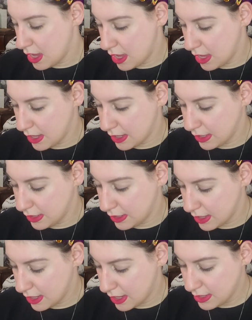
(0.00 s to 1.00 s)

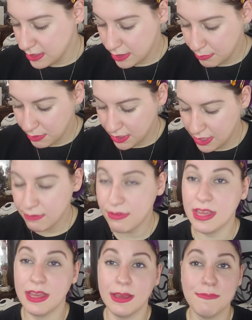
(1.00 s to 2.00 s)
I ended up
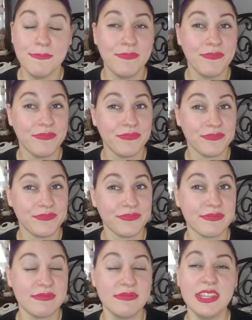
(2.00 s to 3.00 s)
giving
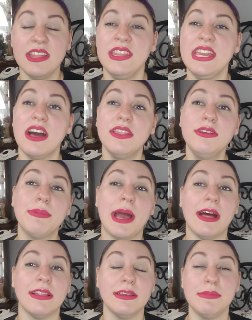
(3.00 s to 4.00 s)
the other
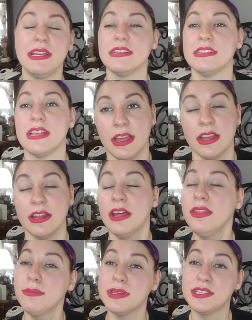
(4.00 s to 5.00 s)
palette because in
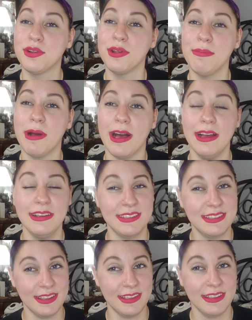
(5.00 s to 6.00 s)
another mystery
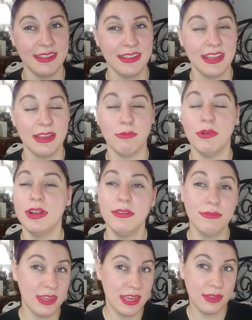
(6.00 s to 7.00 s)
box, one
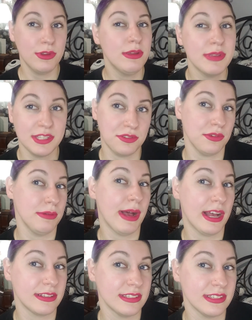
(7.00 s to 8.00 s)
of the 3 mystery
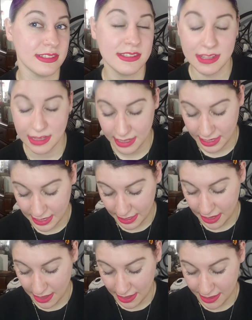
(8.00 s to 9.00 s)
boxes that I
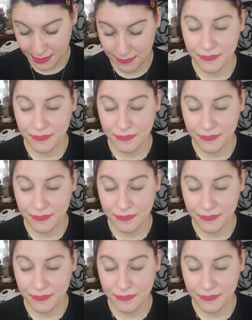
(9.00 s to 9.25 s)
got